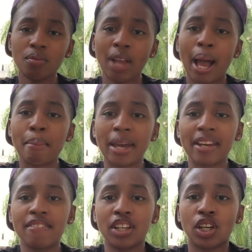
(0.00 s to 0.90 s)
I made
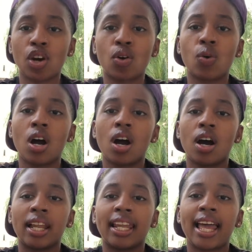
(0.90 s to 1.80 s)
a video
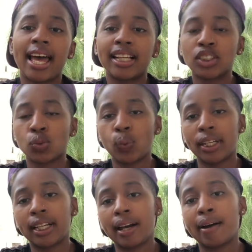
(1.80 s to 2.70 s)
last
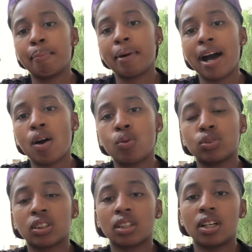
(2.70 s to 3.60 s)
week about
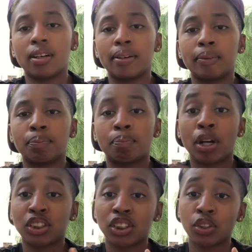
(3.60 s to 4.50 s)

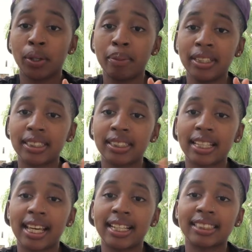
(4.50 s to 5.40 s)
purchase agreements
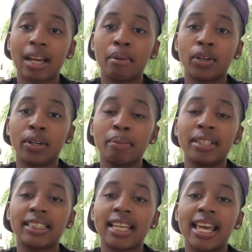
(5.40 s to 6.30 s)
and assignment
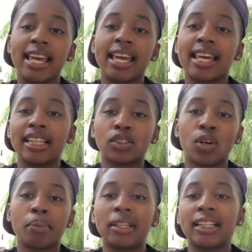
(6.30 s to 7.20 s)
agreements, and it's
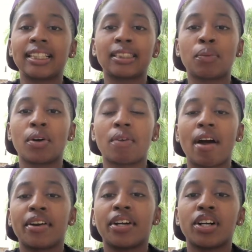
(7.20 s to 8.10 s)
going to be linked somewhere
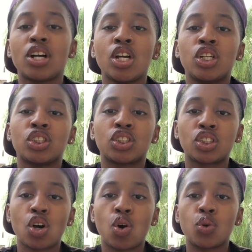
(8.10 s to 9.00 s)
around here,
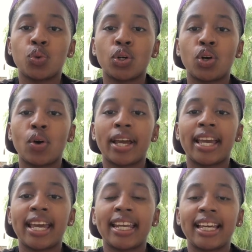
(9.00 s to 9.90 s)
so you can go
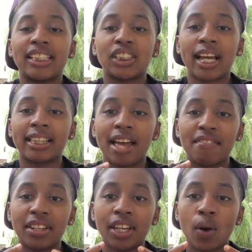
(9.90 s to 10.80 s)
ahead and check that
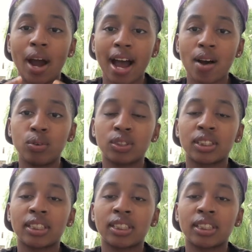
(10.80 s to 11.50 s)
video out